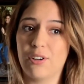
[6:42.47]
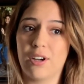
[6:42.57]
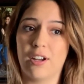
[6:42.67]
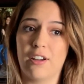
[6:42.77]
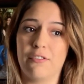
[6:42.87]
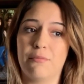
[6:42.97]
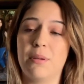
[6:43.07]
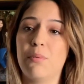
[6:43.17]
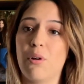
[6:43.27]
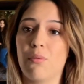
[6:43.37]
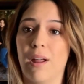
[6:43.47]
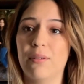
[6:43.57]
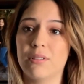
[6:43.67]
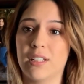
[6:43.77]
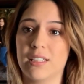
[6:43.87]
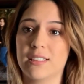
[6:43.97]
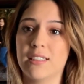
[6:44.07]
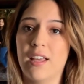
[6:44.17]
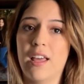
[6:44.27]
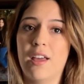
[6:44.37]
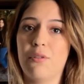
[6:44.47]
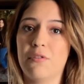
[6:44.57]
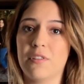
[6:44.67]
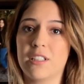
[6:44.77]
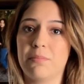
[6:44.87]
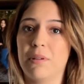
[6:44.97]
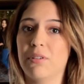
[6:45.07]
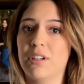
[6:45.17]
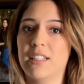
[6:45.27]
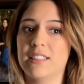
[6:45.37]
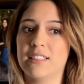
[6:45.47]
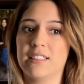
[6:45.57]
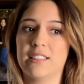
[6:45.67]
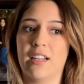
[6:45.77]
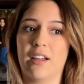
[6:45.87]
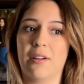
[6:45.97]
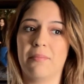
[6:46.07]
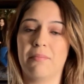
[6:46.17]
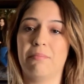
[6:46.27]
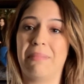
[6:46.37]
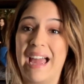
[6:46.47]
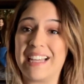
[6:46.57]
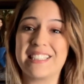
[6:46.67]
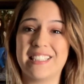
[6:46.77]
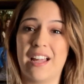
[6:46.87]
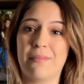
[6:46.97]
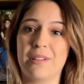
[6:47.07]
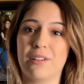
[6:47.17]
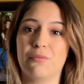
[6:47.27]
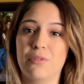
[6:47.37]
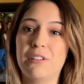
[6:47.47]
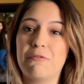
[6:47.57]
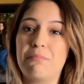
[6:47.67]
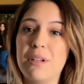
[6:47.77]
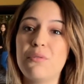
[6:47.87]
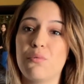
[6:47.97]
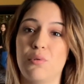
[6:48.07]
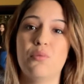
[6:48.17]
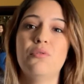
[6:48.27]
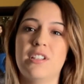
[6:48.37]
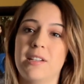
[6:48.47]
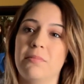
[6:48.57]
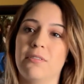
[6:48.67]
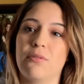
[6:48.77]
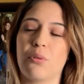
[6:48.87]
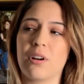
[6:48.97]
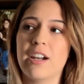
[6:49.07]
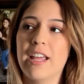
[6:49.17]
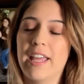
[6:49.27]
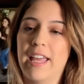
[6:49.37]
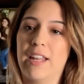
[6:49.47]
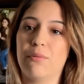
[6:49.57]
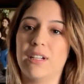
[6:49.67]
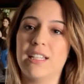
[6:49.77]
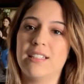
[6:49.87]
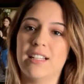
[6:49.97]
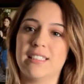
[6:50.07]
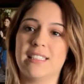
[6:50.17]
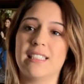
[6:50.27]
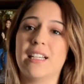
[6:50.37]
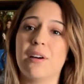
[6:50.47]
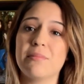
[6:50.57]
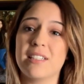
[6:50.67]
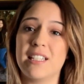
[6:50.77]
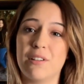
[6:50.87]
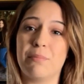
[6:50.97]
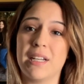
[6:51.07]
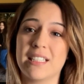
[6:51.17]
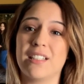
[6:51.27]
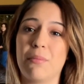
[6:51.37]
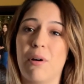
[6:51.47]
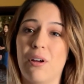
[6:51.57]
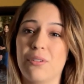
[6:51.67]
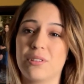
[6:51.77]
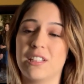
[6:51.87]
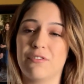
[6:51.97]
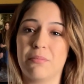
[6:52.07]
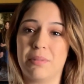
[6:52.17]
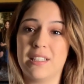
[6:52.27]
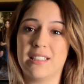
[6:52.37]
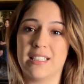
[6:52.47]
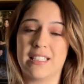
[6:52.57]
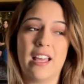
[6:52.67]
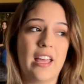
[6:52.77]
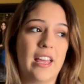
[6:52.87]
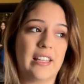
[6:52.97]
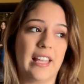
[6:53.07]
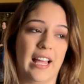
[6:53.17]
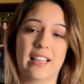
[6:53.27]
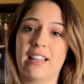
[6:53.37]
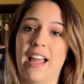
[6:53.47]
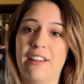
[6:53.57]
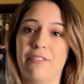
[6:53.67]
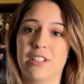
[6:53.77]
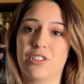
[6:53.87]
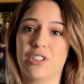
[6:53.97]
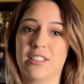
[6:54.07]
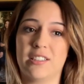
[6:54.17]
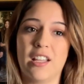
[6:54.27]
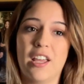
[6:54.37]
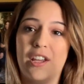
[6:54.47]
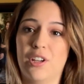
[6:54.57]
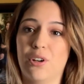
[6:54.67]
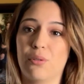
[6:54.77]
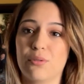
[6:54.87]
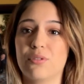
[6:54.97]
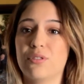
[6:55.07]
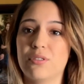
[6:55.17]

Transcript: of people around us, we've experienced um, backstabbing, we've been wounded before. And what he does is he comes and he picks up all those different pieces that life has just, you know,